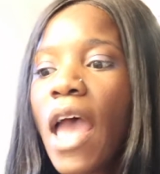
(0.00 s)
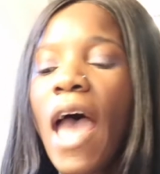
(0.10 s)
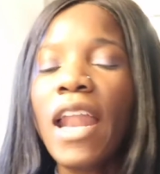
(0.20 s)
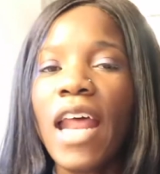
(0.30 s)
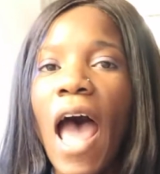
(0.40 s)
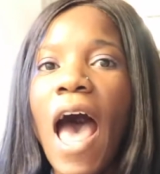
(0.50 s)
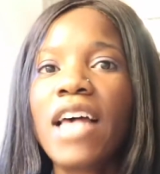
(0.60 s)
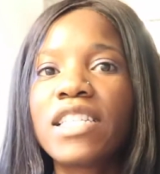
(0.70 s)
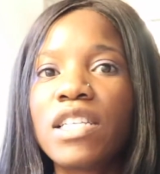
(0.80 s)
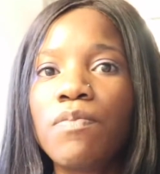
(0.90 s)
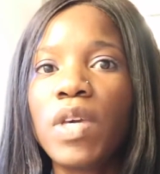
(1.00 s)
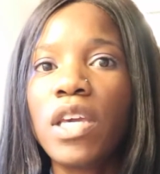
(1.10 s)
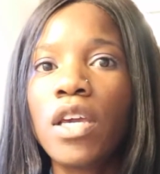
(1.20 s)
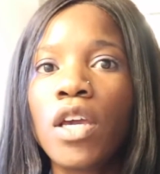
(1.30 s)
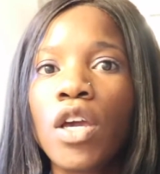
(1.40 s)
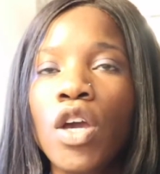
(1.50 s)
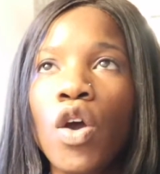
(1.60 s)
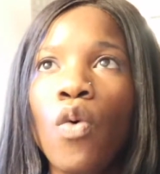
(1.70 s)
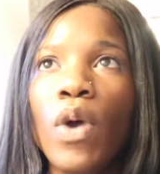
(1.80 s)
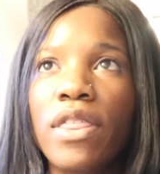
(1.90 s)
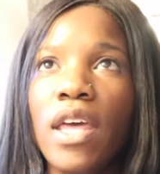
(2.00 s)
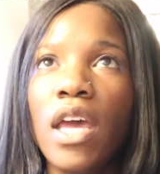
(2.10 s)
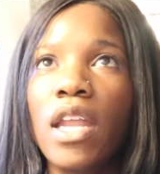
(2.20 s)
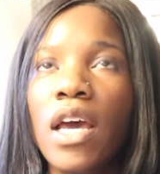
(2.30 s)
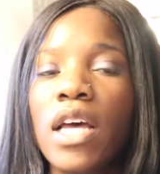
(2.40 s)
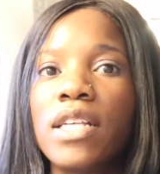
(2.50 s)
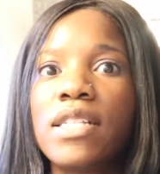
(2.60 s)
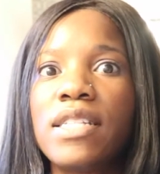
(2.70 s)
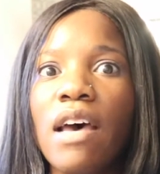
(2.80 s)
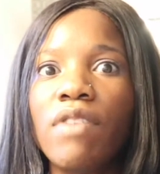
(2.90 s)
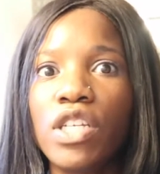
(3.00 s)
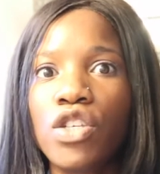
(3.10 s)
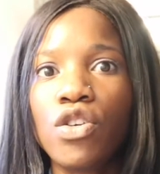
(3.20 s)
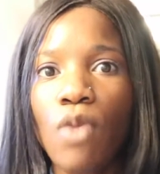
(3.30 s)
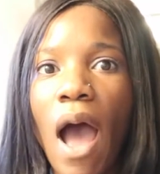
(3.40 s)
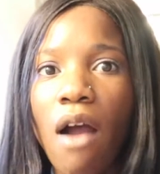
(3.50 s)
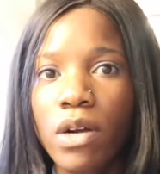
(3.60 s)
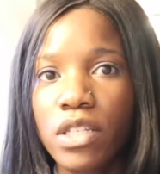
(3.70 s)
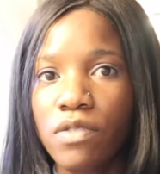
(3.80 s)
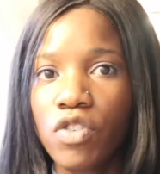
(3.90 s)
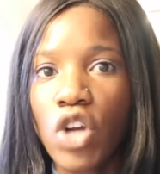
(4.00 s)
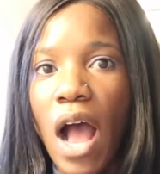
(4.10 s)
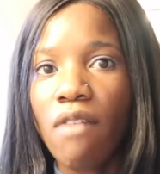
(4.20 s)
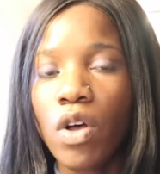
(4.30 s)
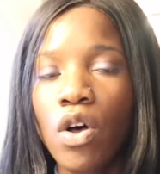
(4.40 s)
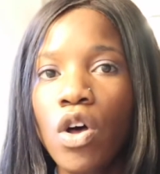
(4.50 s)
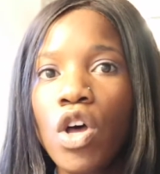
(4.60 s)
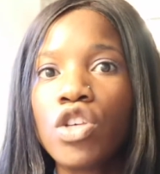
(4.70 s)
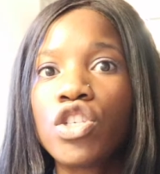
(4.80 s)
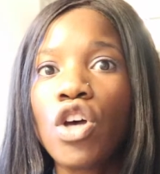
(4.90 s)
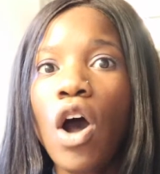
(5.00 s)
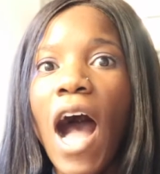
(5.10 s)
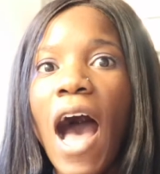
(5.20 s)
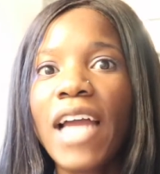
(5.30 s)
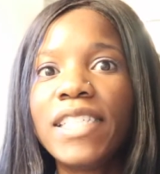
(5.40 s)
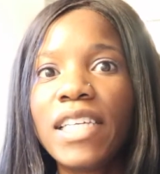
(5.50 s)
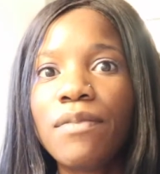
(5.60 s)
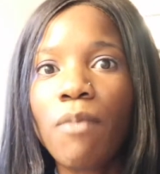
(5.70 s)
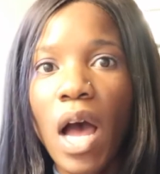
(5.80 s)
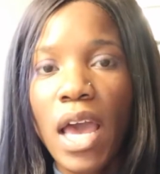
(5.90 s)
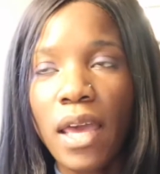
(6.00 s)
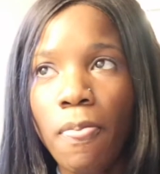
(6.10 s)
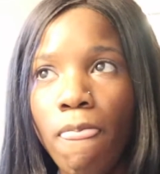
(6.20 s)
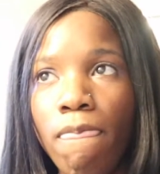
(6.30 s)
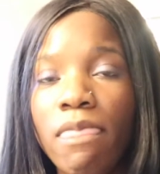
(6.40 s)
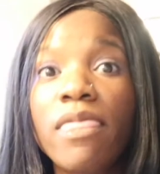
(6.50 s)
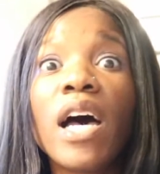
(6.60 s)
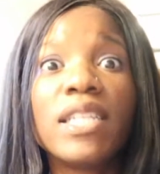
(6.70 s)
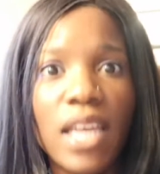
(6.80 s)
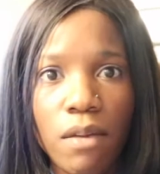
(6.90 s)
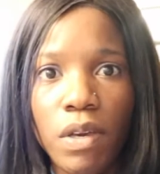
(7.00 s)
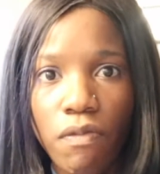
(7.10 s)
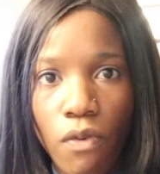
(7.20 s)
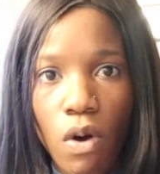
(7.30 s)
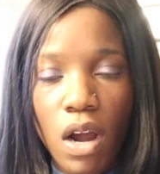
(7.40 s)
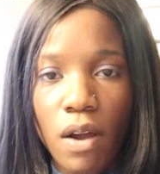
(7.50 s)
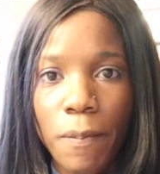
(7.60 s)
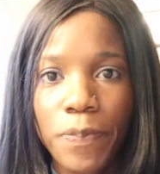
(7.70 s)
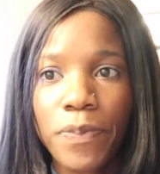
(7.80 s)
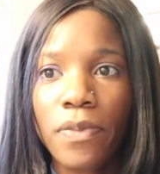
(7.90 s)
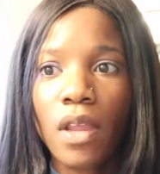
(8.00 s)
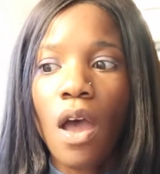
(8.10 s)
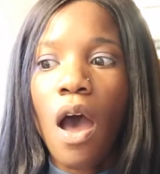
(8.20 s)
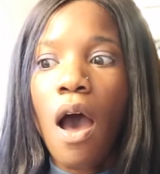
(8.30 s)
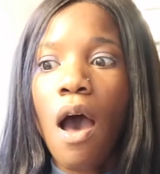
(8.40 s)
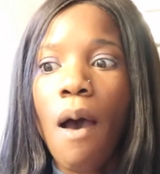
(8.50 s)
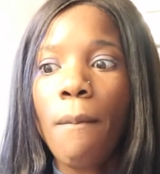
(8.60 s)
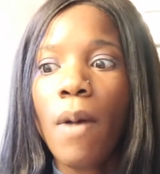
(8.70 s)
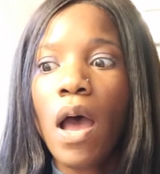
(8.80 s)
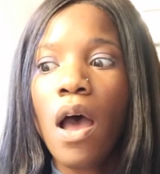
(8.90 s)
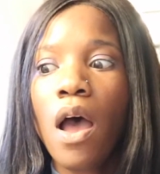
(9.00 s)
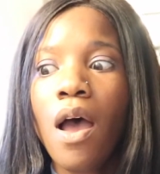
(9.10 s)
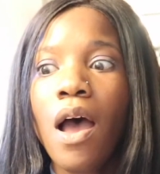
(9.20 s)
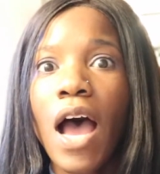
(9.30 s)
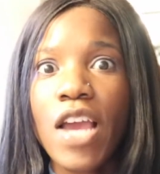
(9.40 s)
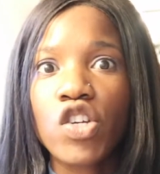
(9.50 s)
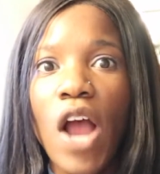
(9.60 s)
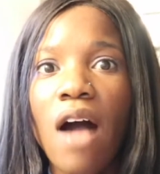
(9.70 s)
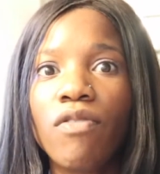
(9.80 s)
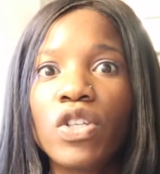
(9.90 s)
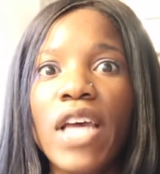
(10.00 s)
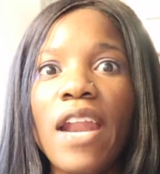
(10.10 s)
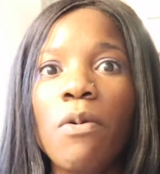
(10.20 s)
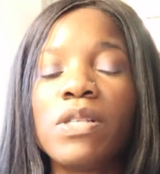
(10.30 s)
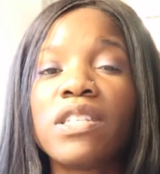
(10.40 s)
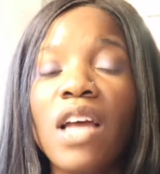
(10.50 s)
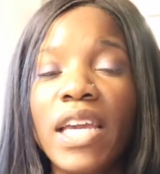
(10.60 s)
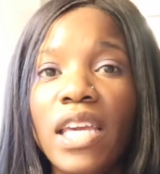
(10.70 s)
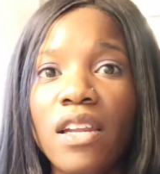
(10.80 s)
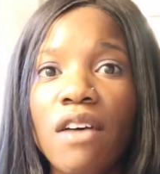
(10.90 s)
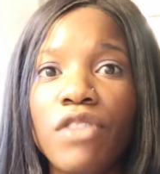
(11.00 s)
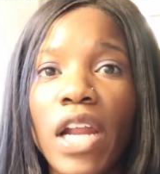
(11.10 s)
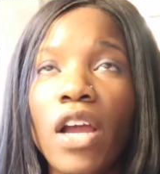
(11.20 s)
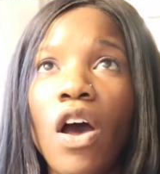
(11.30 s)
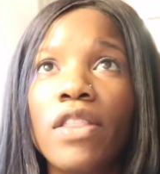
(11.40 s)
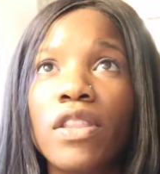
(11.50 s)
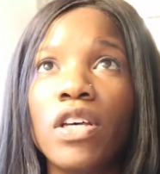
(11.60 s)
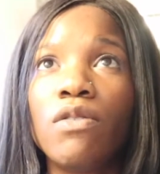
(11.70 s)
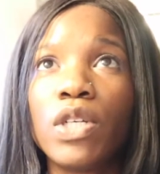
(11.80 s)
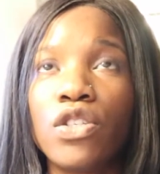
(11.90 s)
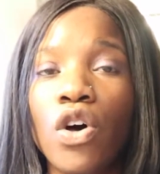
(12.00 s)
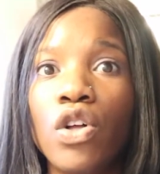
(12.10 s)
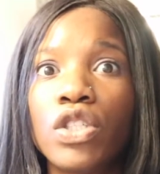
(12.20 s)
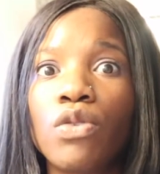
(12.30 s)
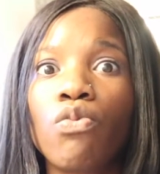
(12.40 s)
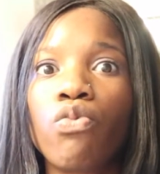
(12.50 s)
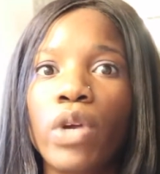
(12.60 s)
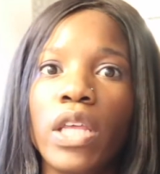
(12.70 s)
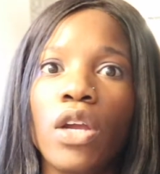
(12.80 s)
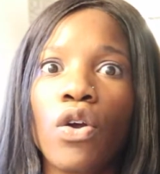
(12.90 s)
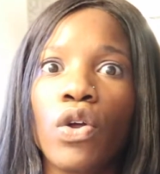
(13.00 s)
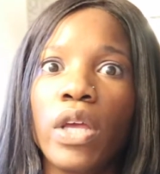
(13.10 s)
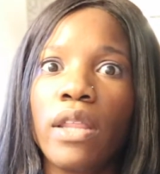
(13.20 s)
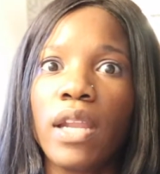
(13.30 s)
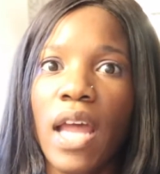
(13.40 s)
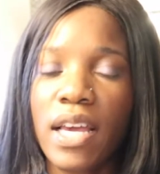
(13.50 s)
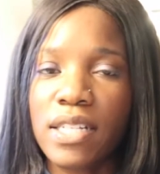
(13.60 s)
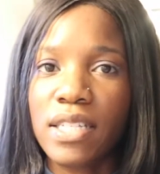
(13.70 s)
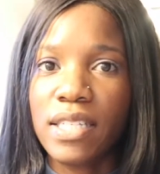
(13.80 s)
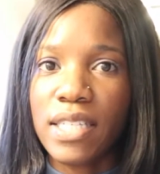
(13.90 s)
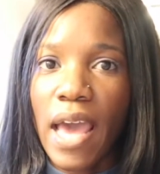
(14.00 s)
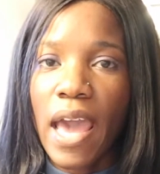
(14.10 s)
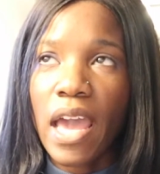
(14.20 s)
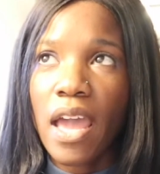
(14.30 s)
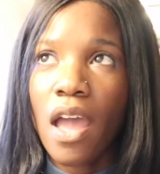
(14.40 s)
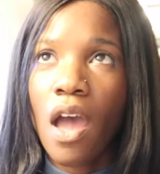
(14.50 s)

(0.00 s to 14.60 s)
and it has to be within 72 hours of travel. So I did mine the day before. I traveled and I was lucky enough that I got the results really early the next day.